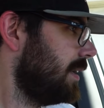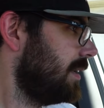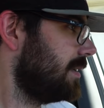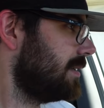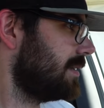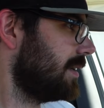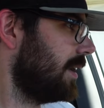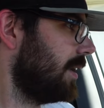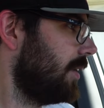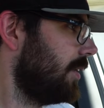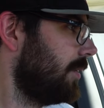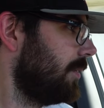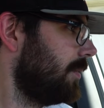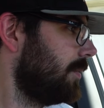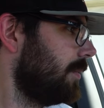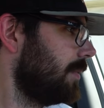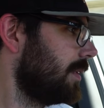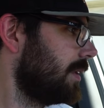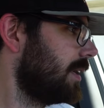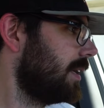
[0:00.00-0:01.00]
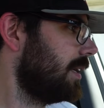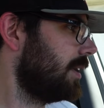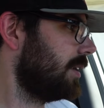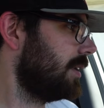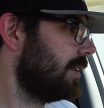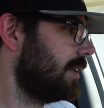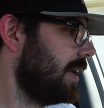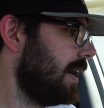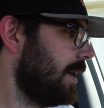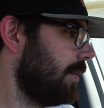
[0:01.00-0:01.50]
so we're gonna
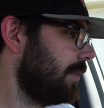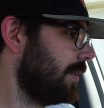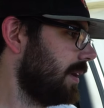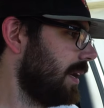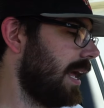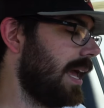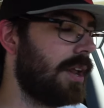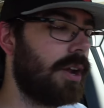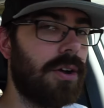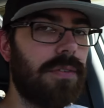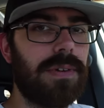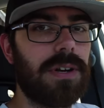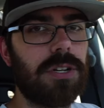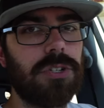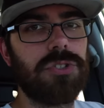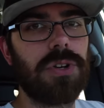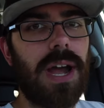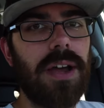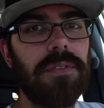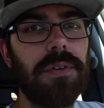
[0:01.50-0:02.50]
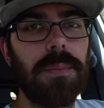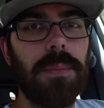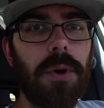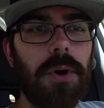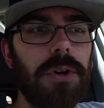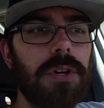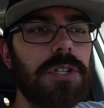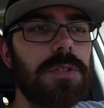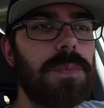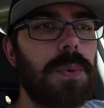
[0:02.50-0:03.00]
now we're gonna head over to Driver
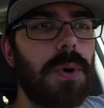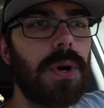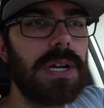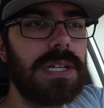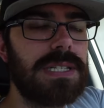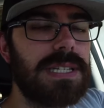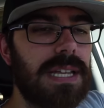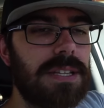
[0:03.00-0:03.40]
Motorsports.